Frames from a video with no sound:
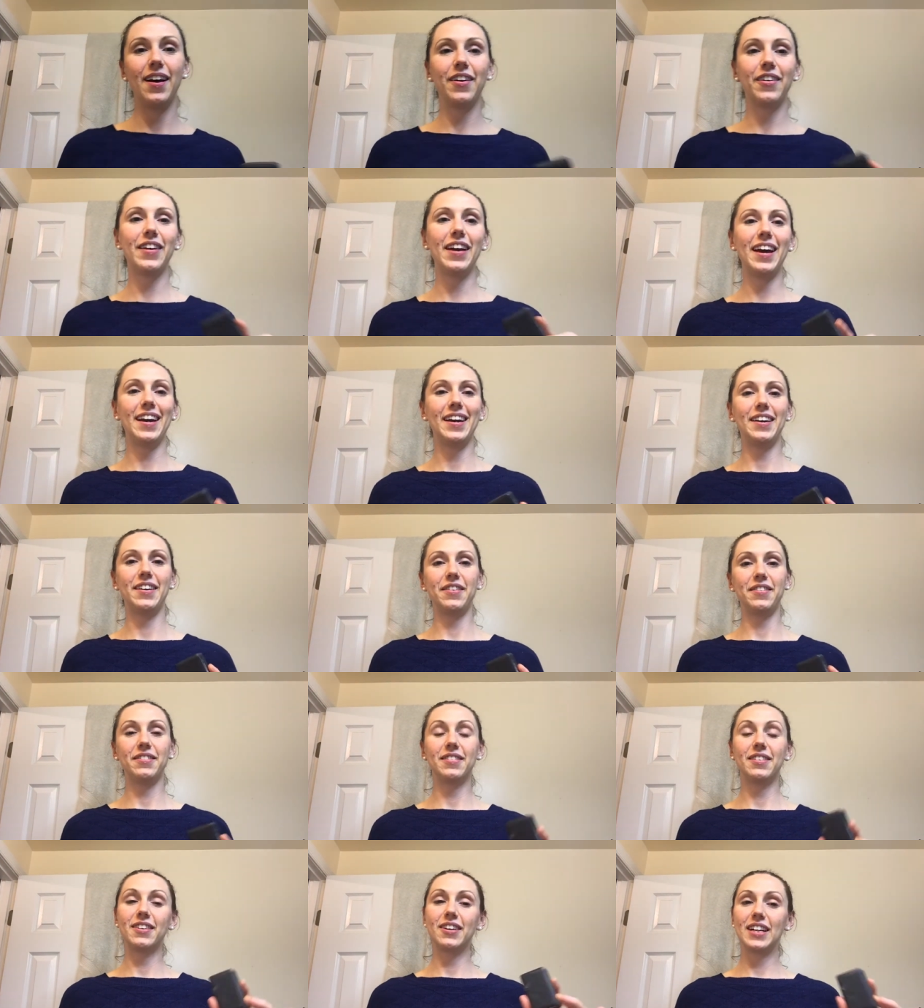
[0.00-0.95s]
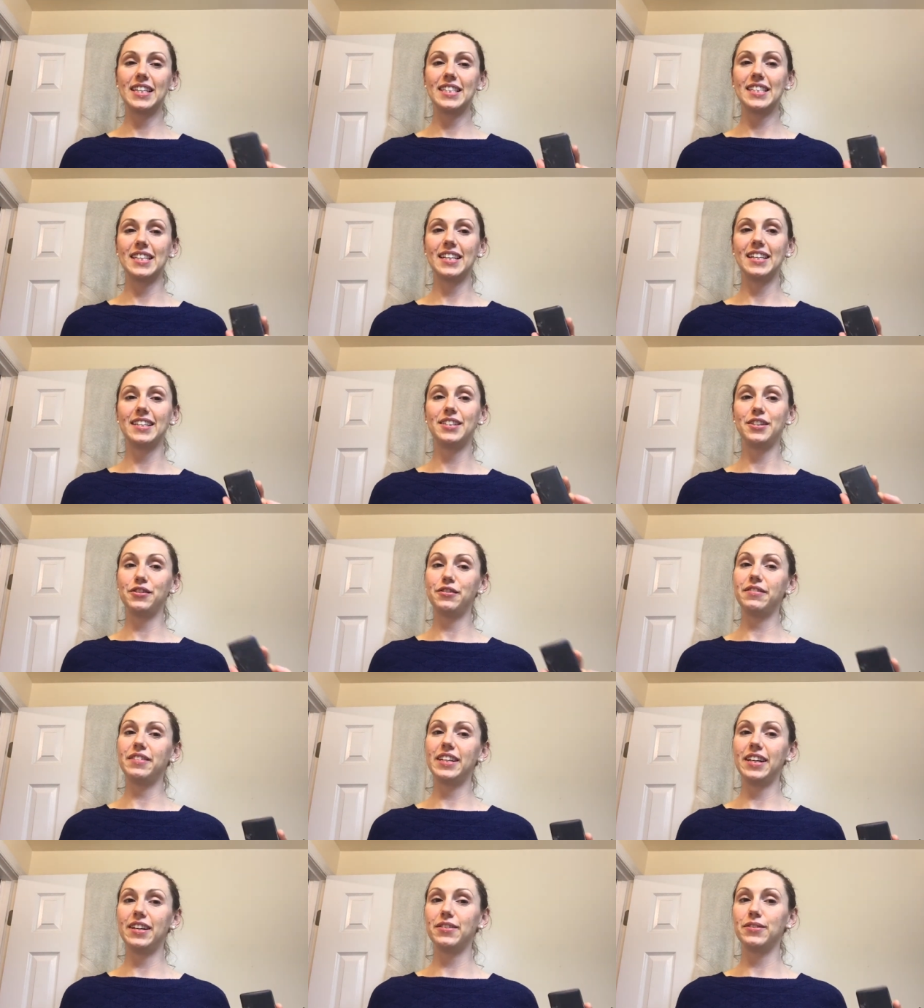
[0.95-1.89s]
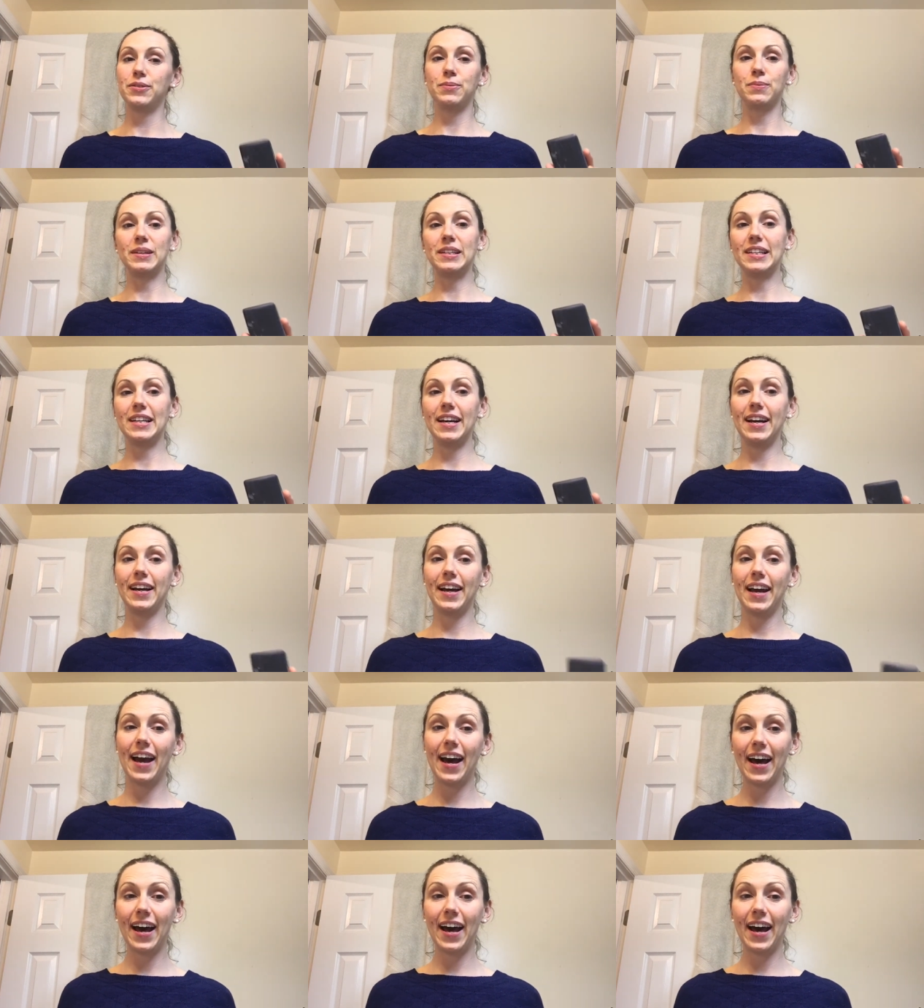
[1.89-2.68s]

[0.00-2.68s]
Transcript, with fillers: Okay, I know, crazy, two videos one day.